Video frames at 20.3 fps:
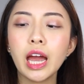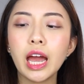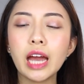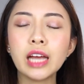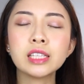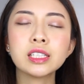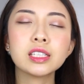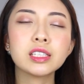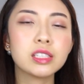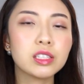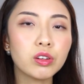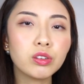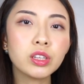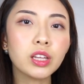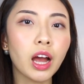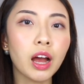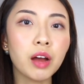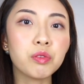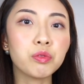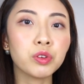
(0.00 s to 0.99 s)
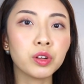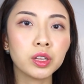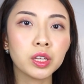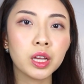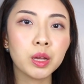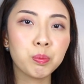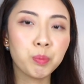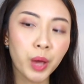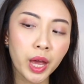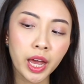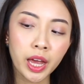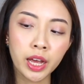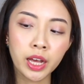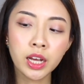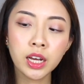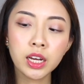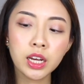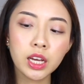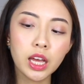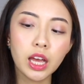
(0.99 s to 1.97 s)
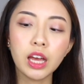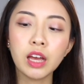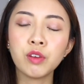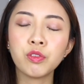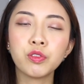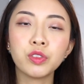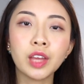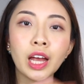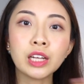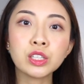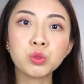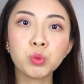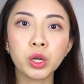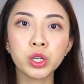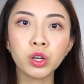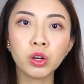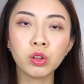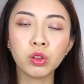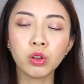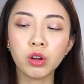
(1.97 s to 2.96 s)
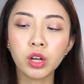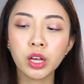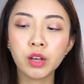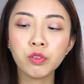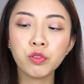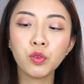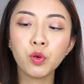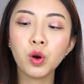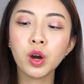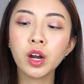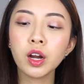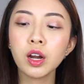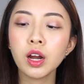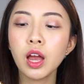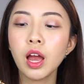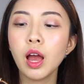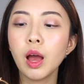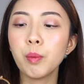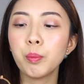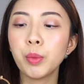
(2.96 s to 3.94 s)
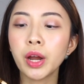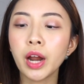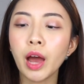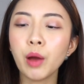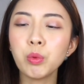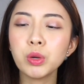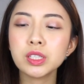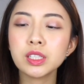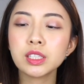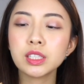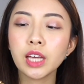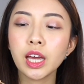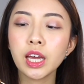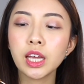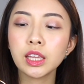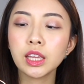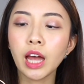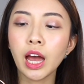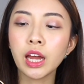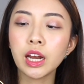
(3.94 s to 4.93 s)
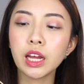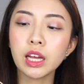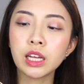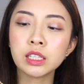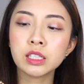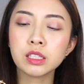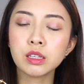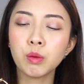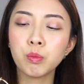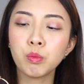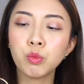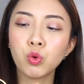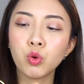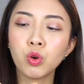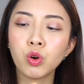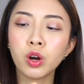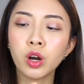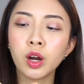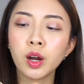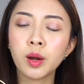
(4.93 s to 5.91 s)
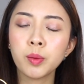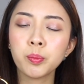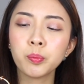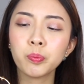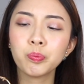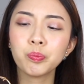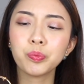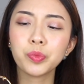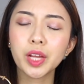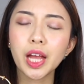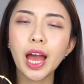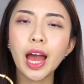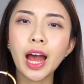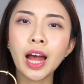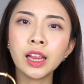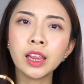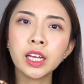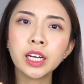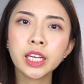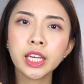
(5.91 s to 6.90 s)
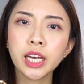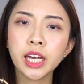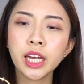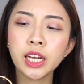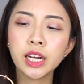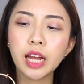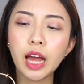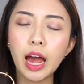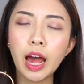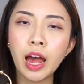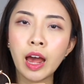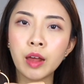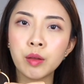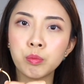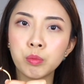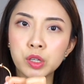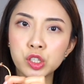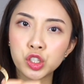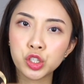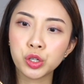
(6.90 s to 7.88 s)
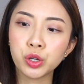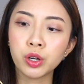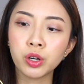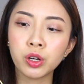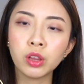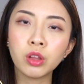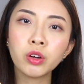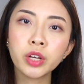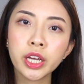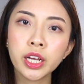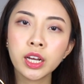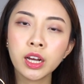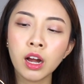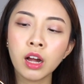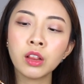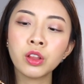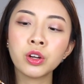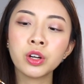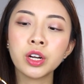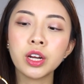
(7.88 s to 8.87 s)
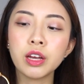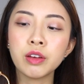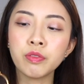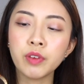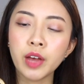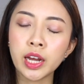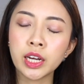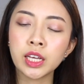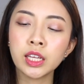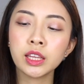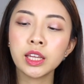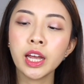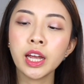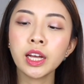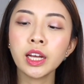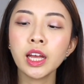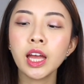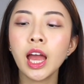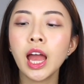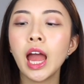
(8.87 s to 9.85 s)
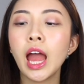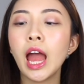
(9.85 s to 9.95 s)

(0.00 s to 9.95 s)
It's still not really pink if that's what you're looking for, but I would say that it's a more elegant and mature looking color if anything.